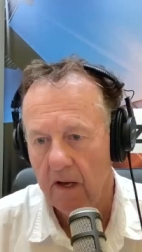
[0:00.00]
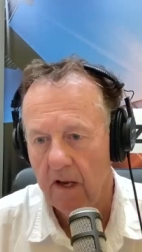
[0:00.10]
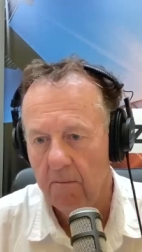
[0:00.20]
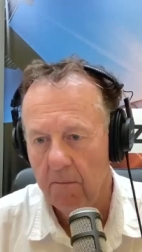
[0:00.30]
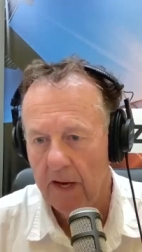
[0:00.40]

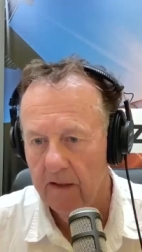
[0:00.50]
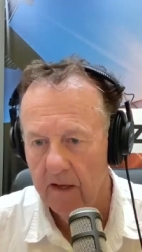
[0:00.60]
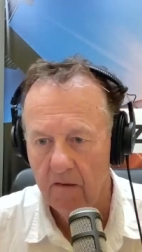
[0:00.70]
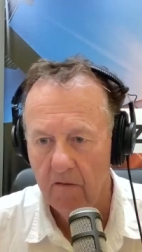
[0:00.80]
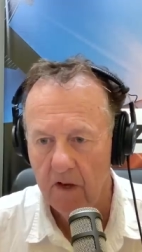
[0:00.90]
impact
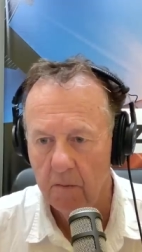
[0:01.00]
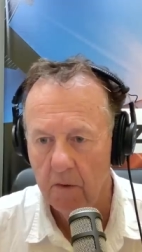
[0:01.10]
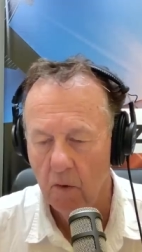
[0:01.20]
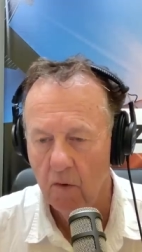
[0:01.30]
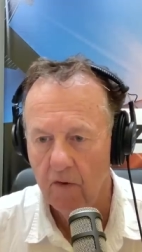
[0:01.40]
the investment
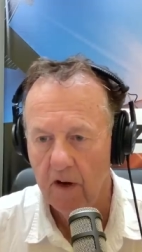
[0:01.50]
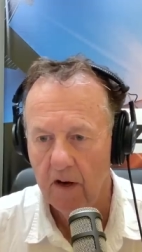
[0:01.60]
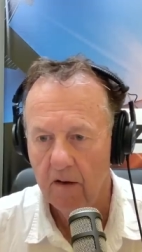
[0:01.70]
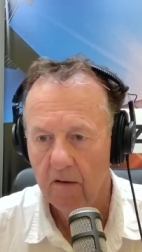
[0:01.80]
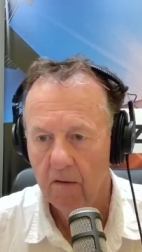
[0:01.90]
portfolio
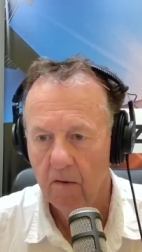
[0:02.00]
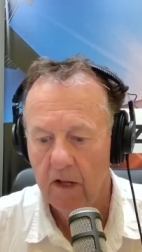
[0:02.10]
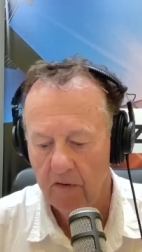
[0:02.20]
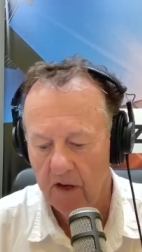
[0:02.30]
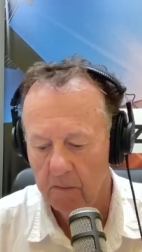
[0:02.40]
or the
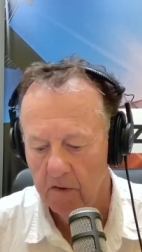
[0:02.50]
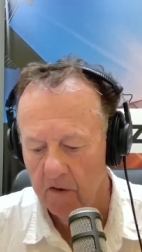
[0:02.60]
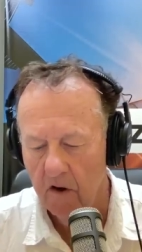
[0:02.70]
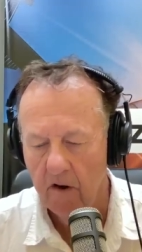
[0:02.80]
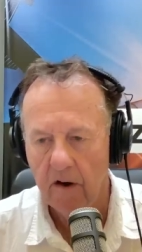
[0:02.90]
investment they,
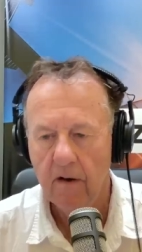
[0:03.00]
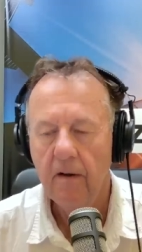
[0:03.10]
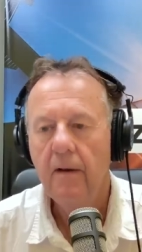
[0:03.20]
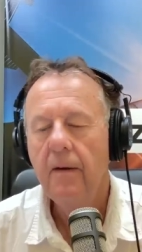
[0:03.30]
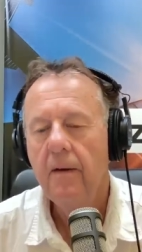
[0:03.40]
scenario. They
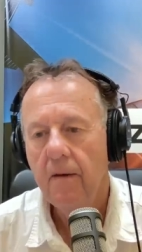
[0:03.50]
do.